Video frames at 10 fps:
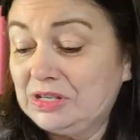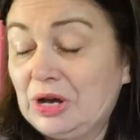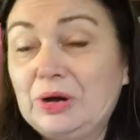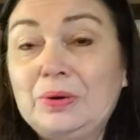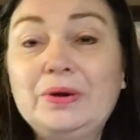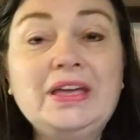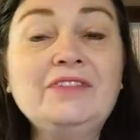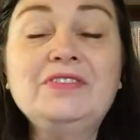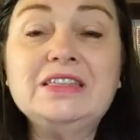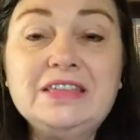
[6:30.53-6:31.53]
So,
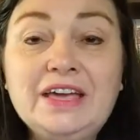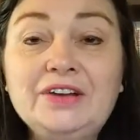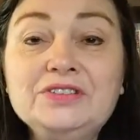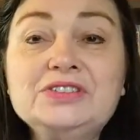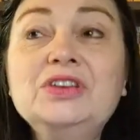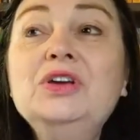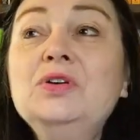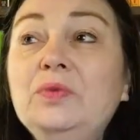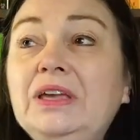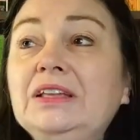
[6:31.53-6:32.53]
if nothing else,
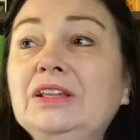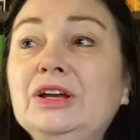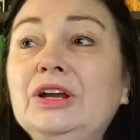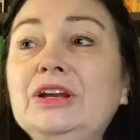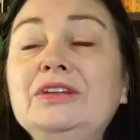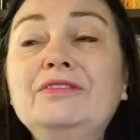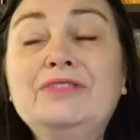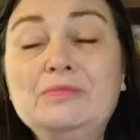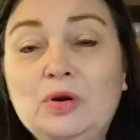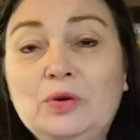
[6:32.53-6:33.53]
we could learn
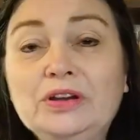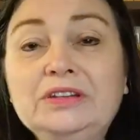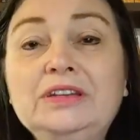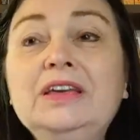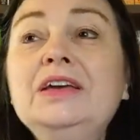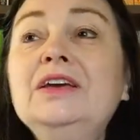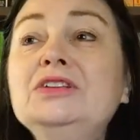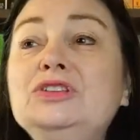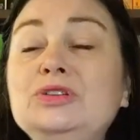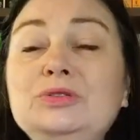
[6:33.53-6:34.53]
from Horton
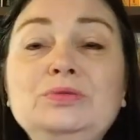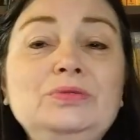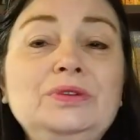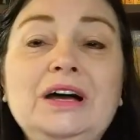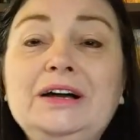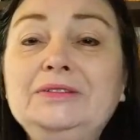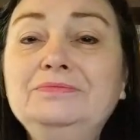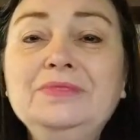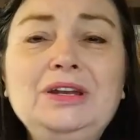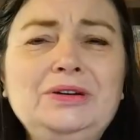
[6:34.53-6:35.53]
to,
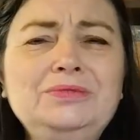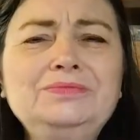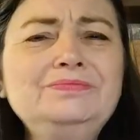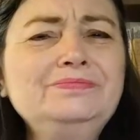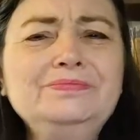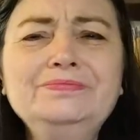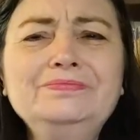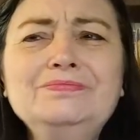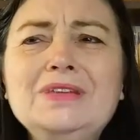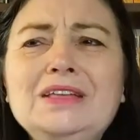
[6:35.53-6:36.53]
you know,
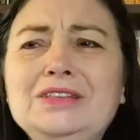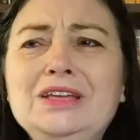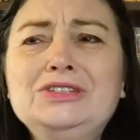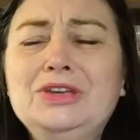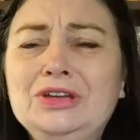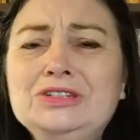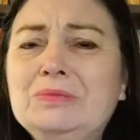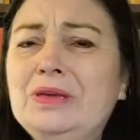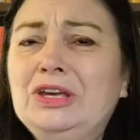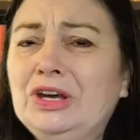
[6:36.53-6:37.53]
it's good
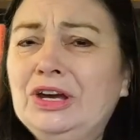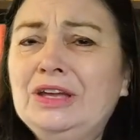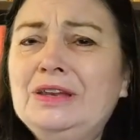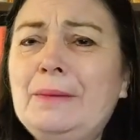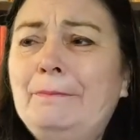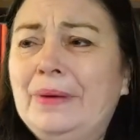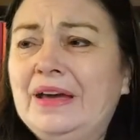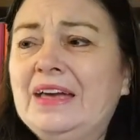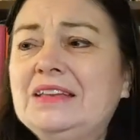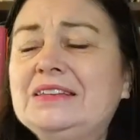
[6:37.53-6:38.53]
to be good,
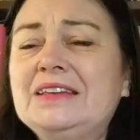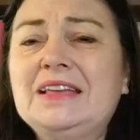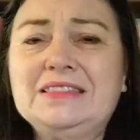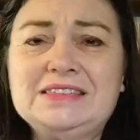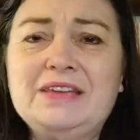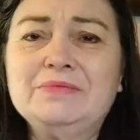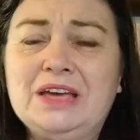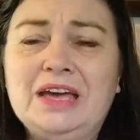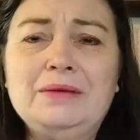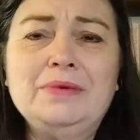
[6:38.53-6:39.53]
but at the same
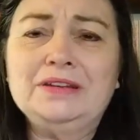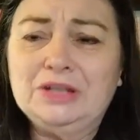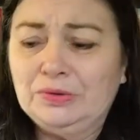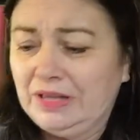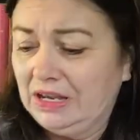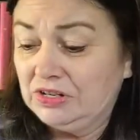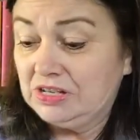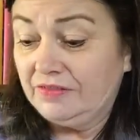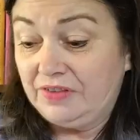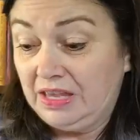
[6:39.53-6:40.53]
time, don't let
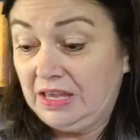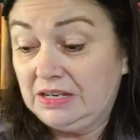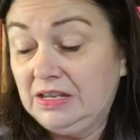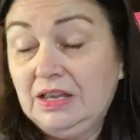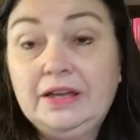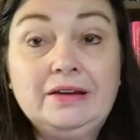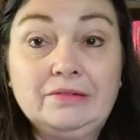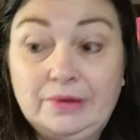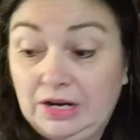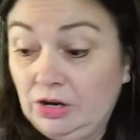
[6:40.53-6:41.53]
yourself get
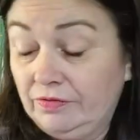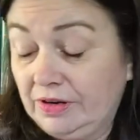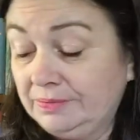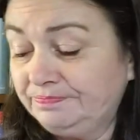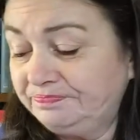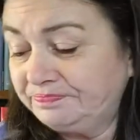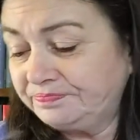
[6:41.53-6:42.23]
run over.